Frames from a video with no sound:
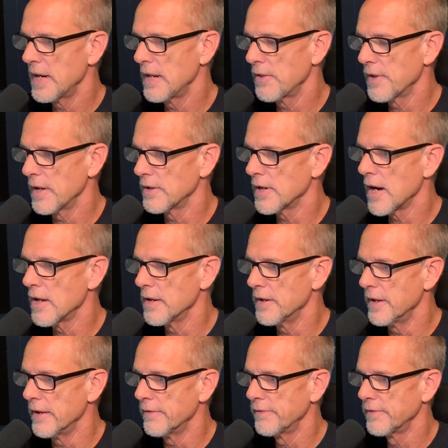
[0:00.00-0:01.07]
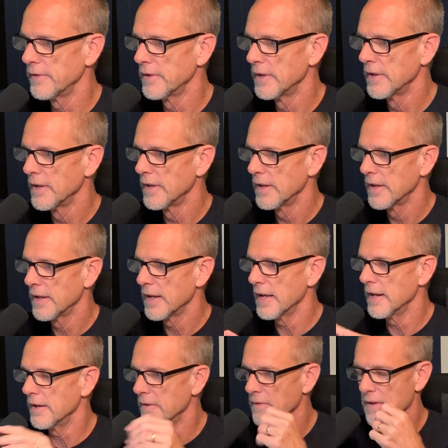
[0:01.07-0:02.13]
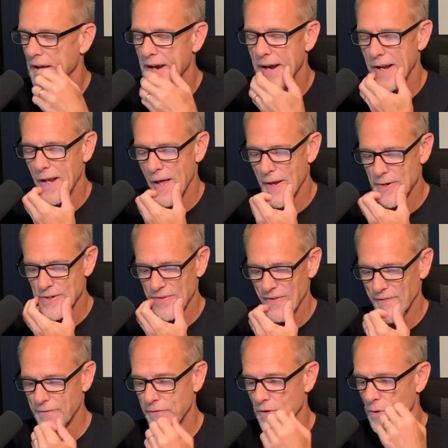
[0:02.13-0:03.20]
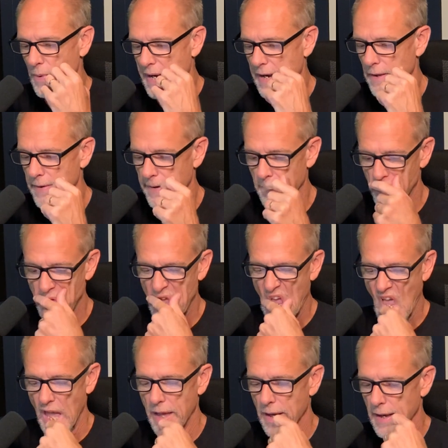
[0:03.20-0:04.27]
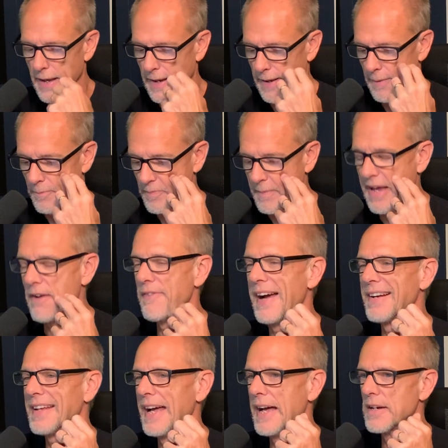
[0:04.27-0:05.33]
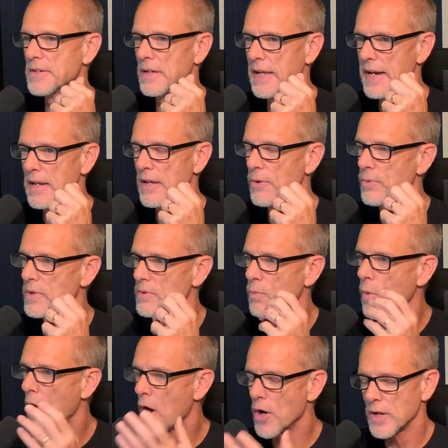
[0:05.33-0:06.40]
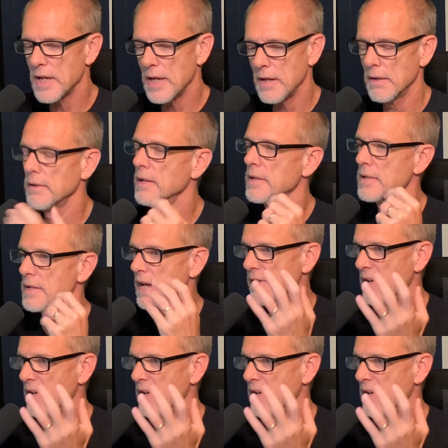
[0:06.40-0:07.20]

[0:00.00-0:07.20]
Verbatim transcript: anything tall enough, and I got lost for a while there. Um, matter of fact, I asked a lady who was walking. This is i would